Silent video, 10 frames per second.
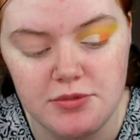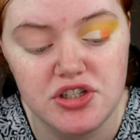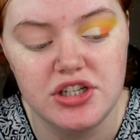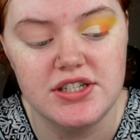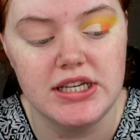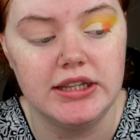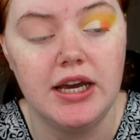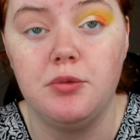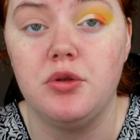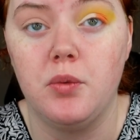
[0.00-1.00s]
I'm just gonna set
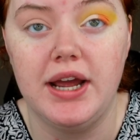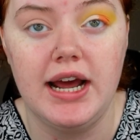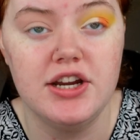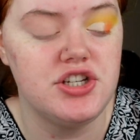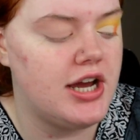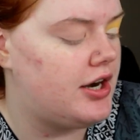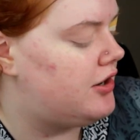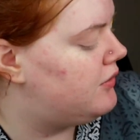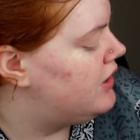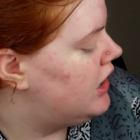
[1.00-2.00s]
that with a white
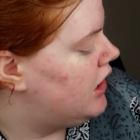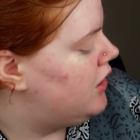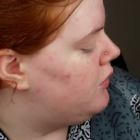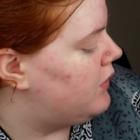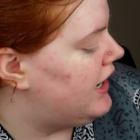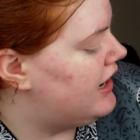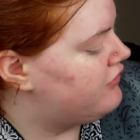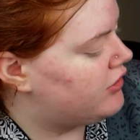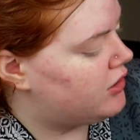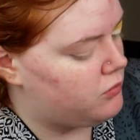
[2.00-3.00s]
eyeshadow.
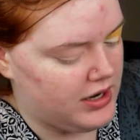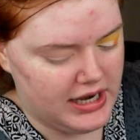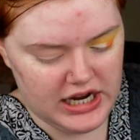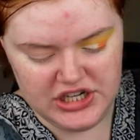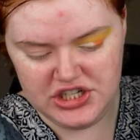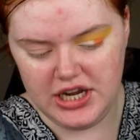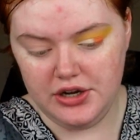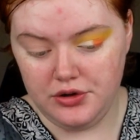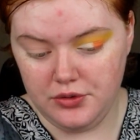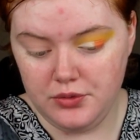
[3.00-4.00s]
Whatever white
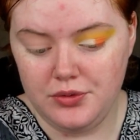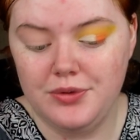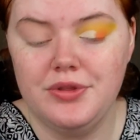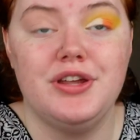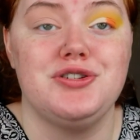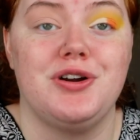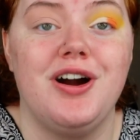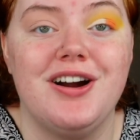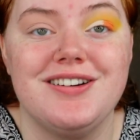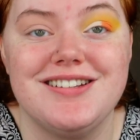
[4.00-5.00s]
eyeshadow that your
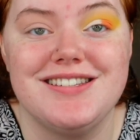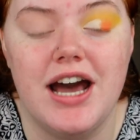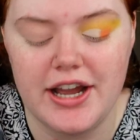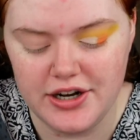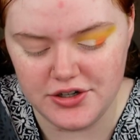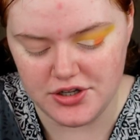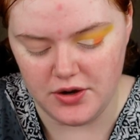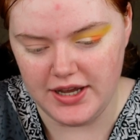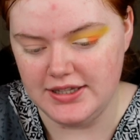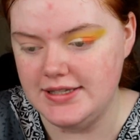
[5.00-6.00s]
heart desires,
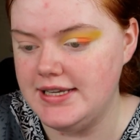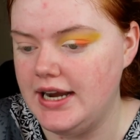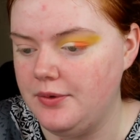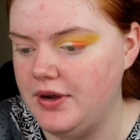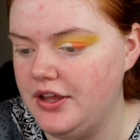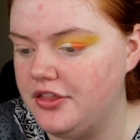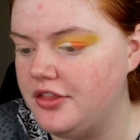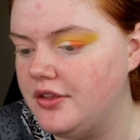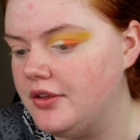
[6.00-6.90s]
go ahead and set it with.